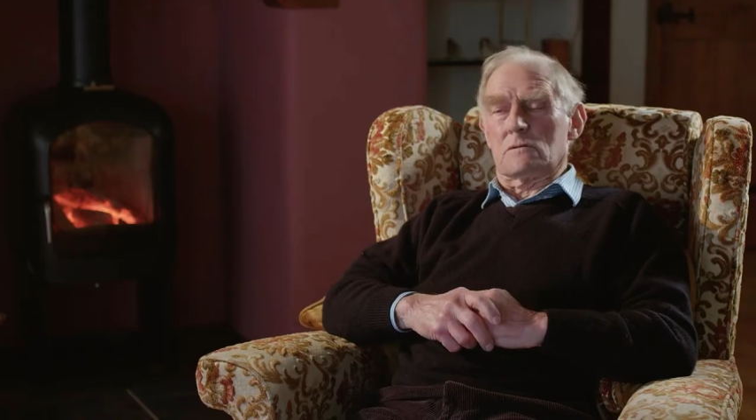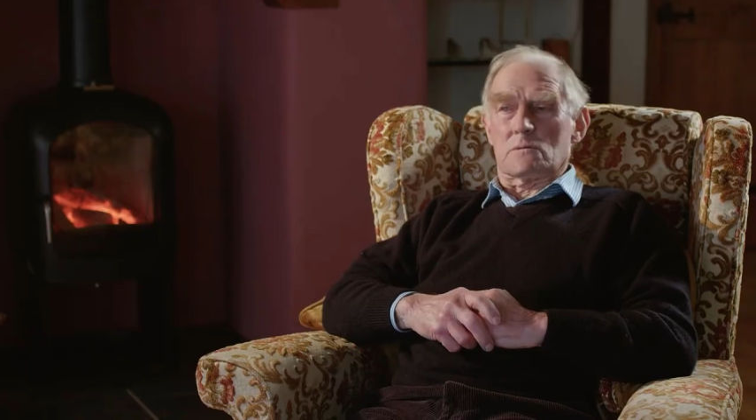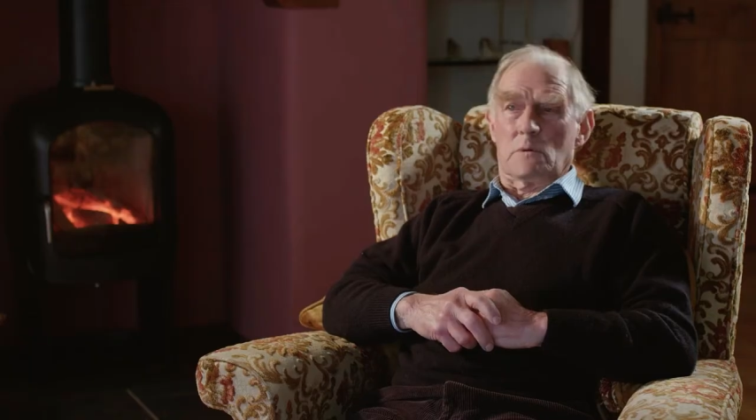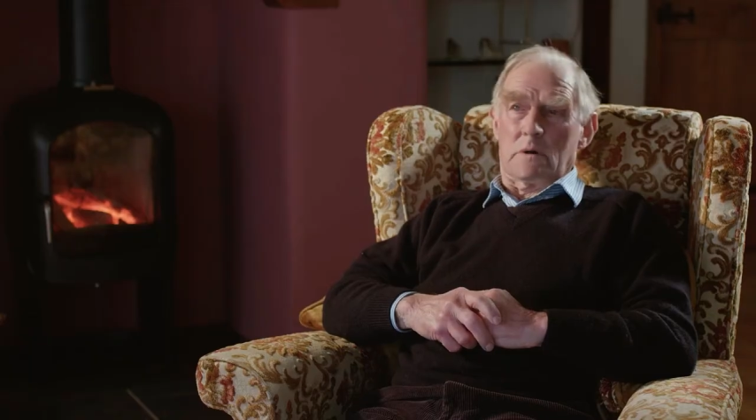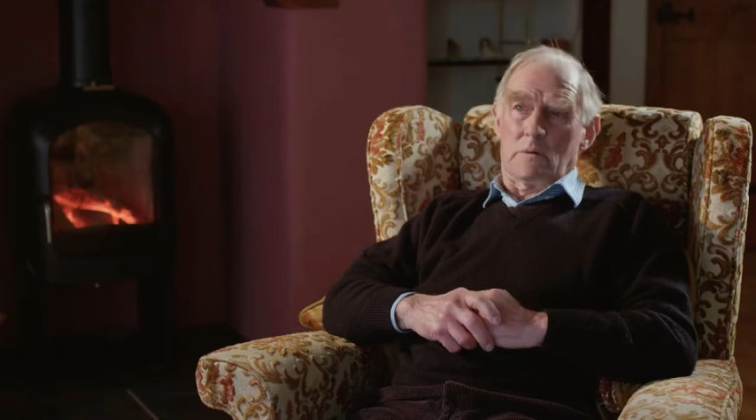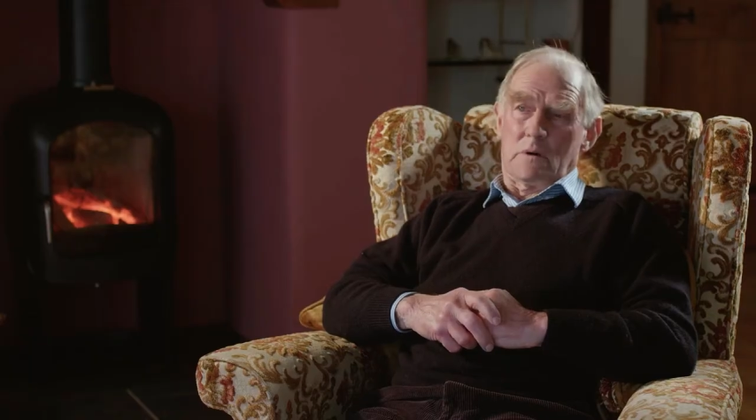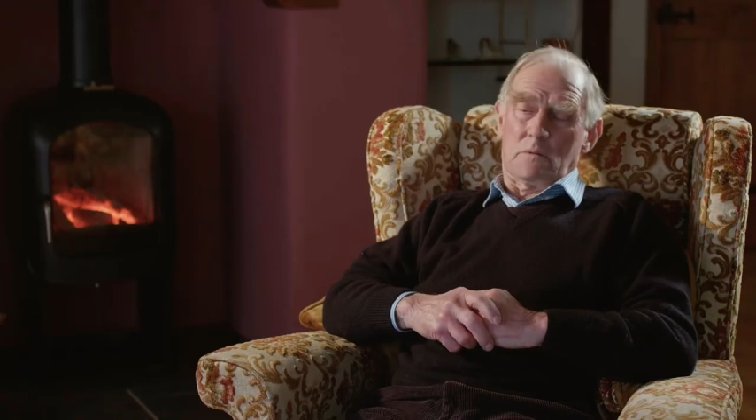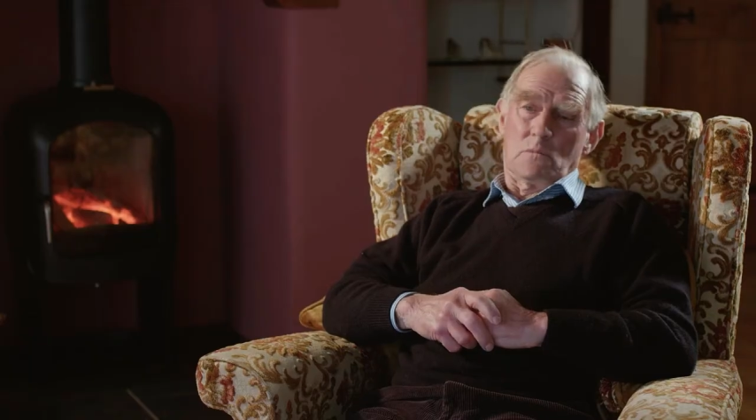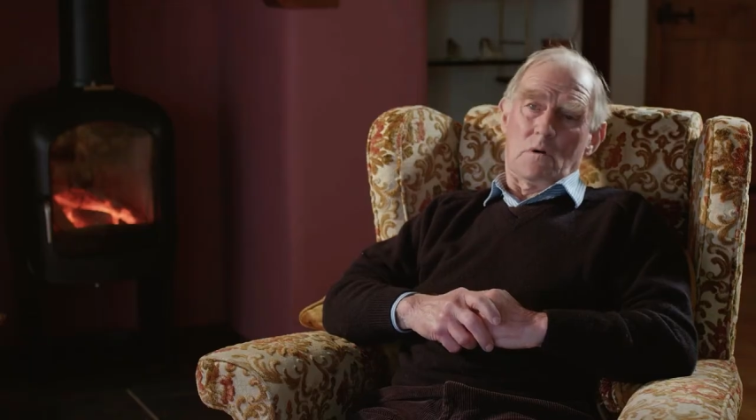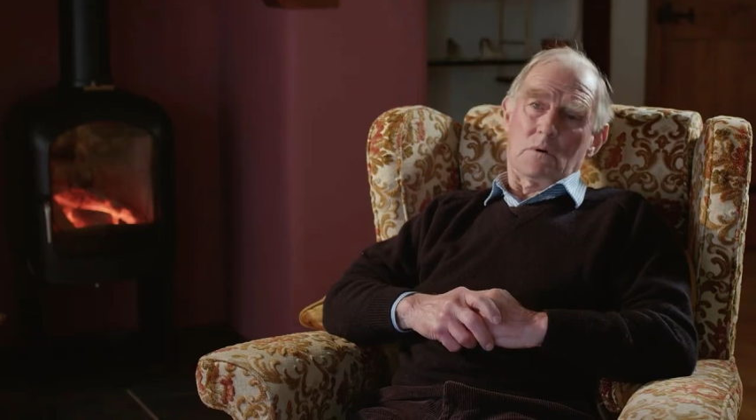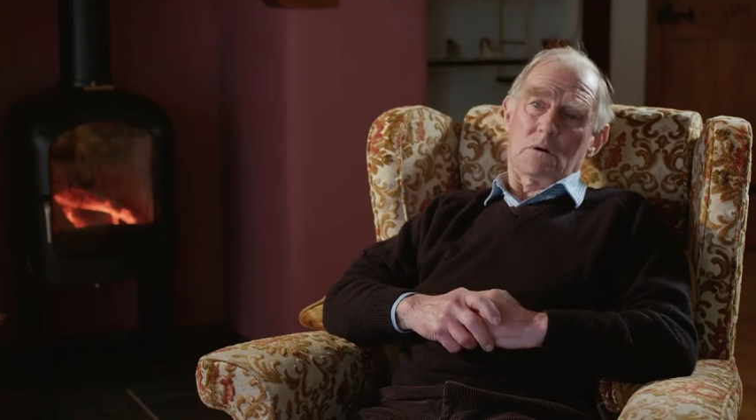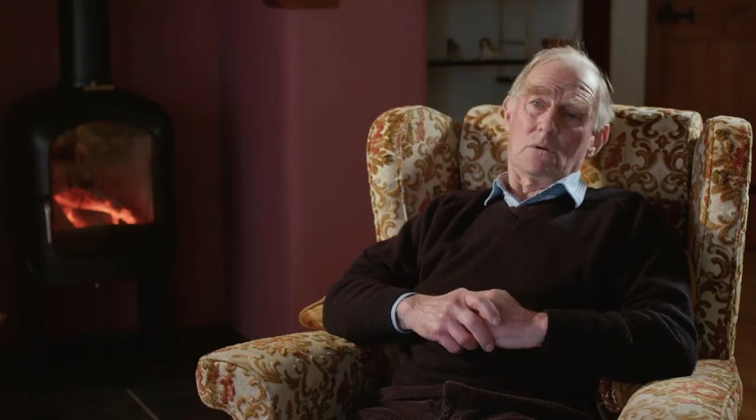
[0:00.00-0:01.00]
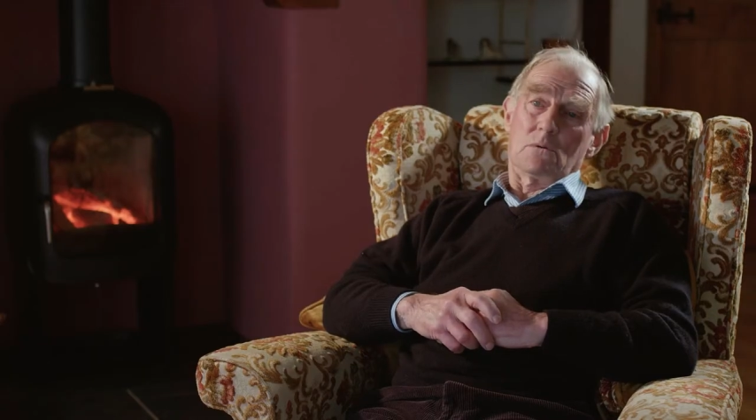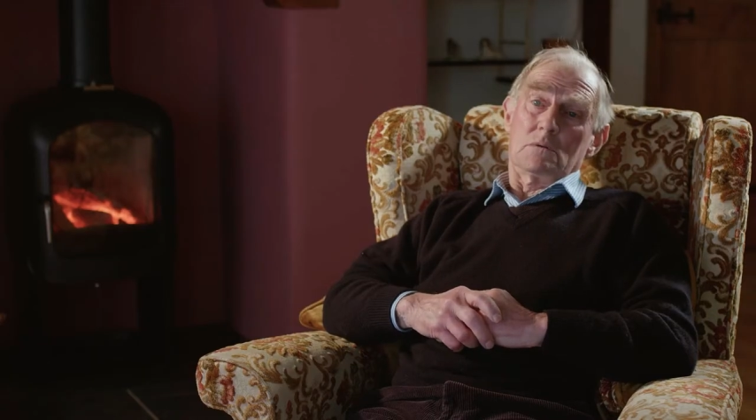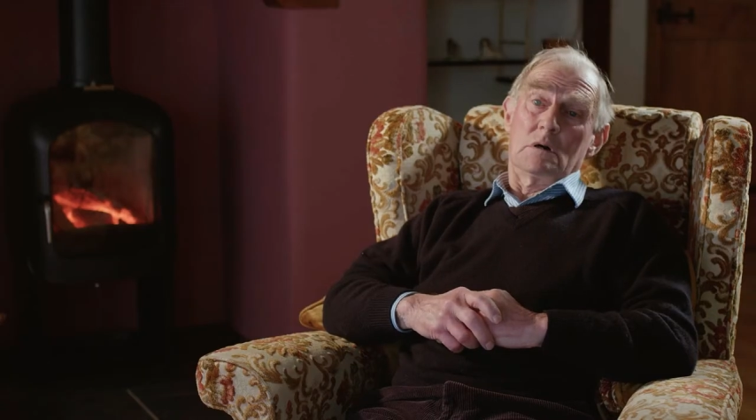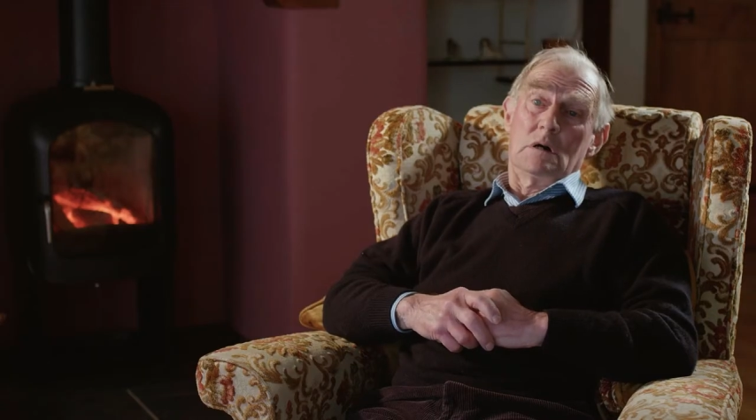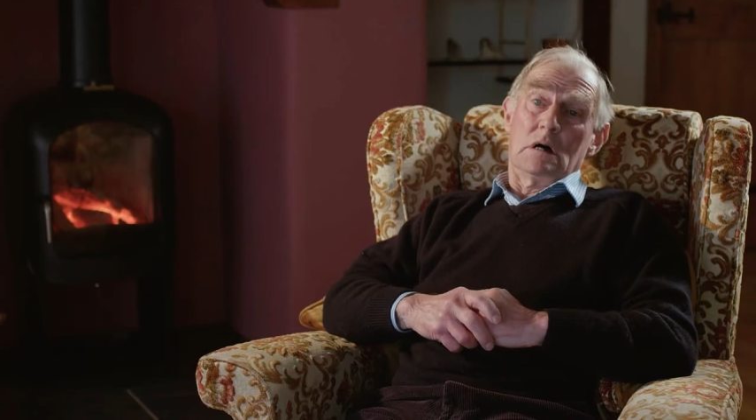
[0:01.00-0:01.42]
because we were in what we call